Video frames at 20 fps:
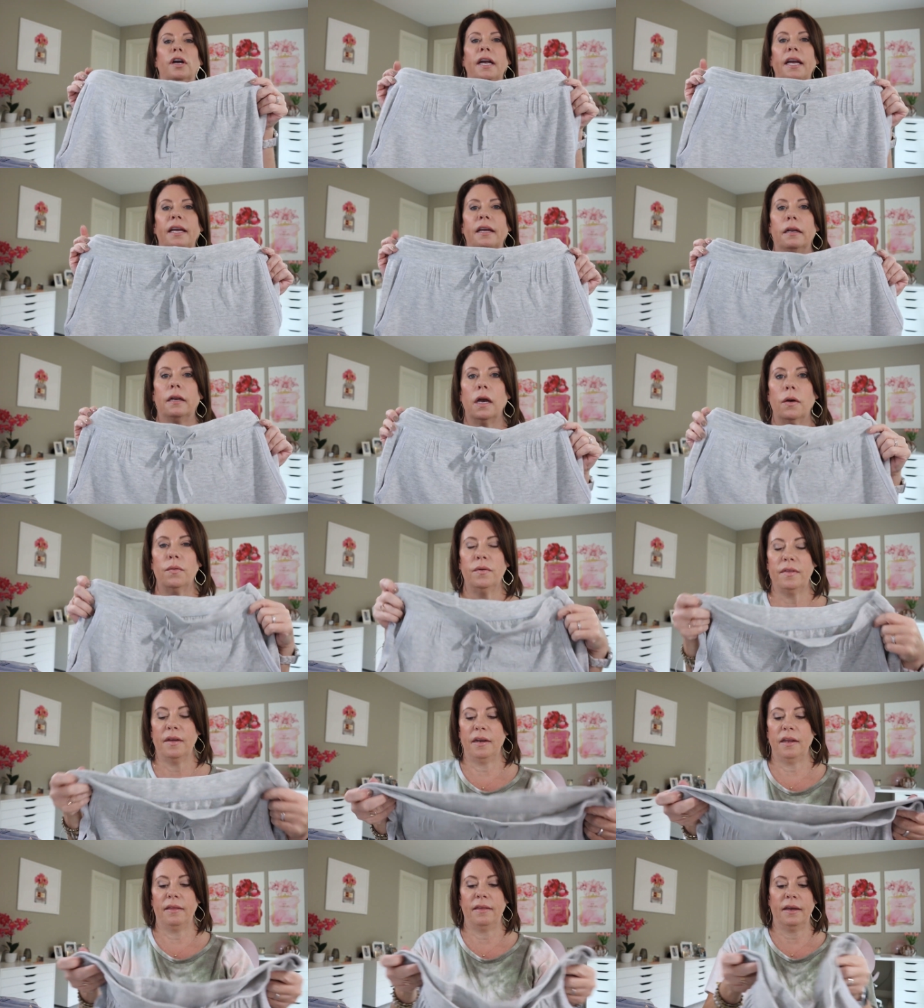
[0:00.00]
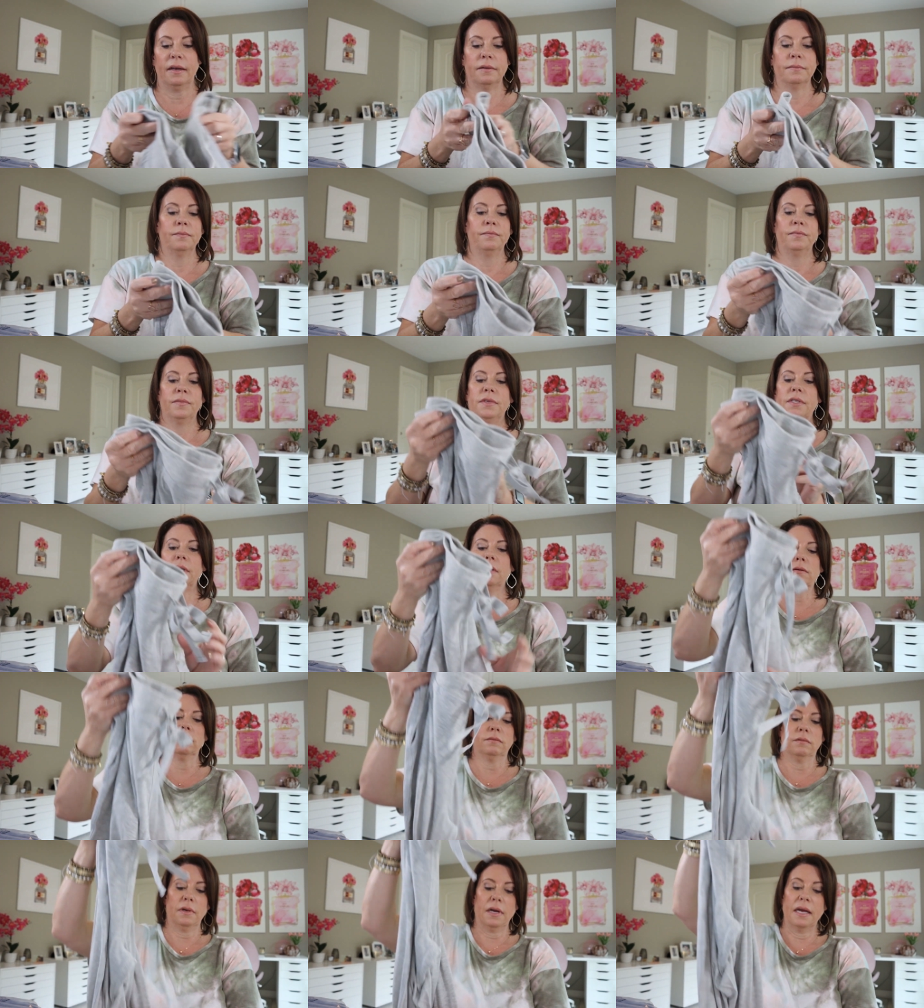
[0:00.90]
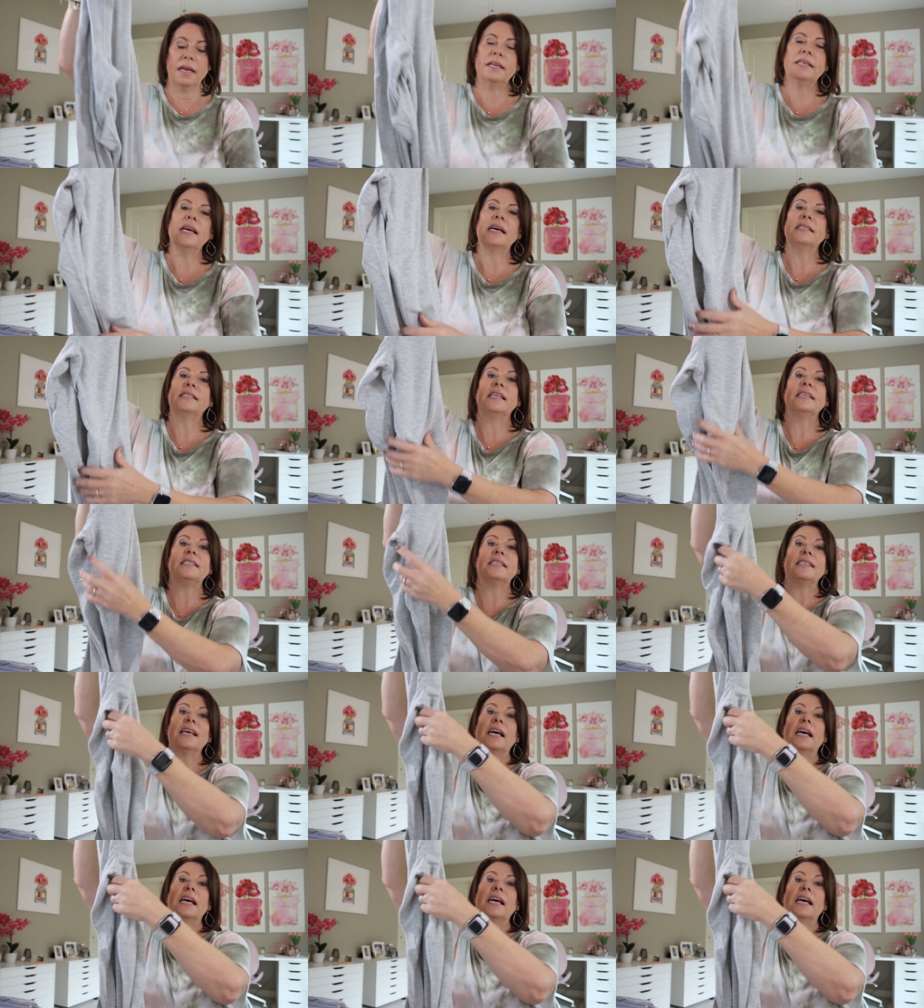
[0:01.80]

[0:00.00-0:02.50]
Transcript: gray could go with anything. So, and it does, this